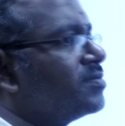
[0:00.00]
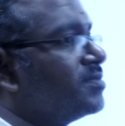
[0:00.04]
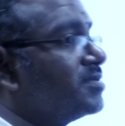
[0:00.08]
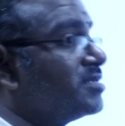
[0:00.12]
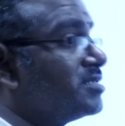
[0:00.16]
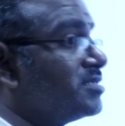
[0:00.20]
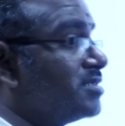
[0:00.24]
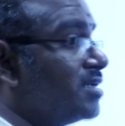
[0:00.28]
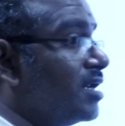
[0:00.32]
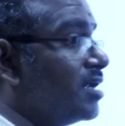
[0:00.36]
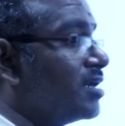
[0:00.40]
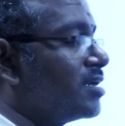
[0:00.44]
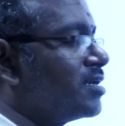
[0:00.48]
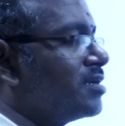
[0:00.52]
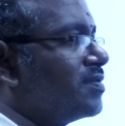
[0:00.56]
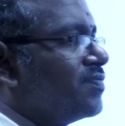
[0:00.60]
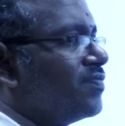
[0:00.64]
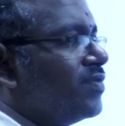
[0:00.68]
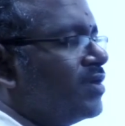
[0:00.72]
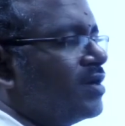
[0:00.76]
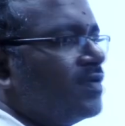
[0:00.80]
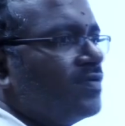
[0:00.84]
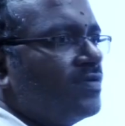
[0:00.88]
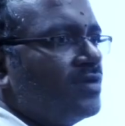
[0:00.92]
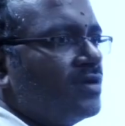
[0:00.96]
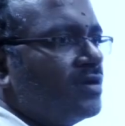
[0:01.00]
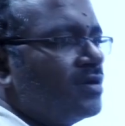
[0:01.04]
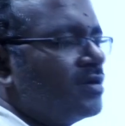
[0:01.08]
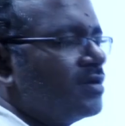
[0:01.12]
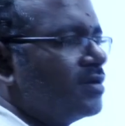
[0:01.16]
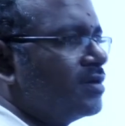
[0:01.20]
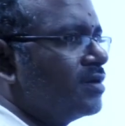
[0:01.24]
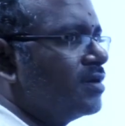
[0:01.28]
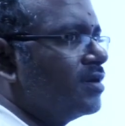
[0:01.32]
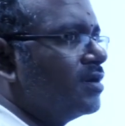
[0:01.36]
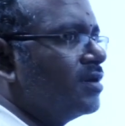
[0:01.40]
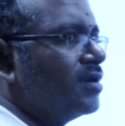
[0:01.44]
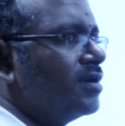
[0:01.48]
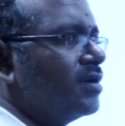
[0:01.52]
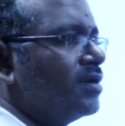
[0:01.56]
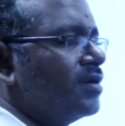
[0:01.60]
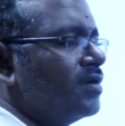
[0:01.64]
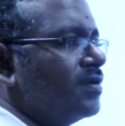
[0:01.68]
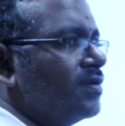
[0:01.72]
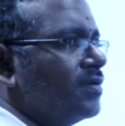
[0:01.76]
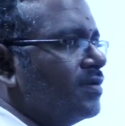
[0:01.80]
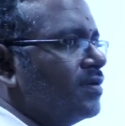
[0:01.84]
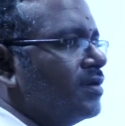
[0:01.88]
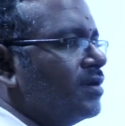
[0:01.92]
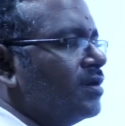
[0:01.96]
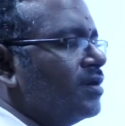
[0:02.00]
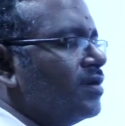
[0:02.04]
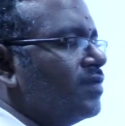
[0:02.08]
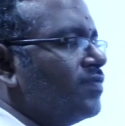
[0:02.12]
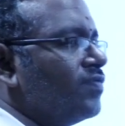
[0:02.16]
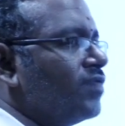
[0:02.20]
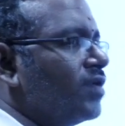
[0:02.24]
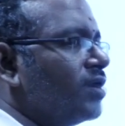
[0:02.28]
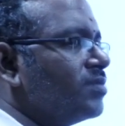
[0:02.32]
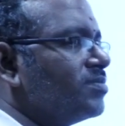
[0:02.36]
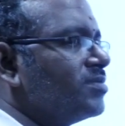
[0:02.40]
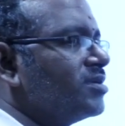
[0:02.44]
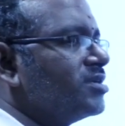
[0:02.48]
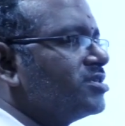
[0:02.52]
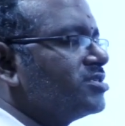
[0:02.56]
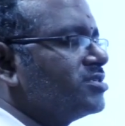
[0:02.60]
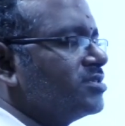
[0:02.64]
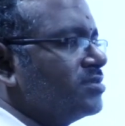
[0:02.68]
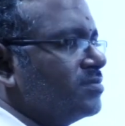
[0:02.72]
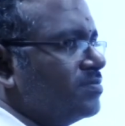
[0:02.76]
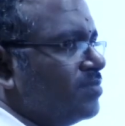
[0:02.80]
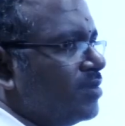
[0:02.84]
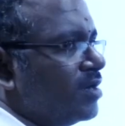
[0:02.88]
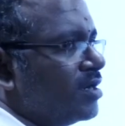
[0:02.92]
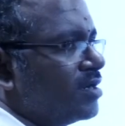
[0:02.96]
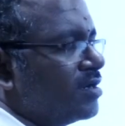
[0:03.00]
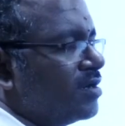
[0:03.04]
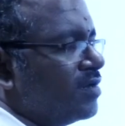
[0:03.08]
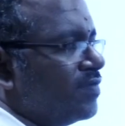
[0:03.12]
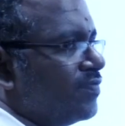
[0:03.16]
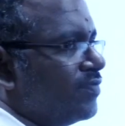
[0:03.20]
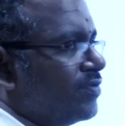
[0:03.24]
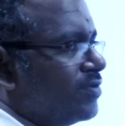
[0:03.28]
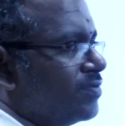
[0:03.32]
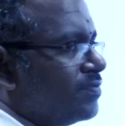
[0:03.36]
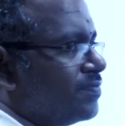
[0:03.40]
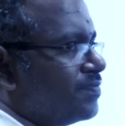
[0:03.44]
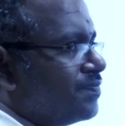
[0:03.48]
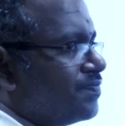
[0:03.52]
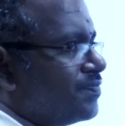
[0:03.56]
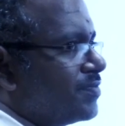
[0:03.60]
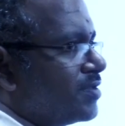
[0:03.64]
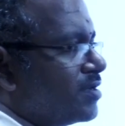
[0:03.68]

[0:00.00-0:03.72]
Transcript: to be select for our formulation point of view.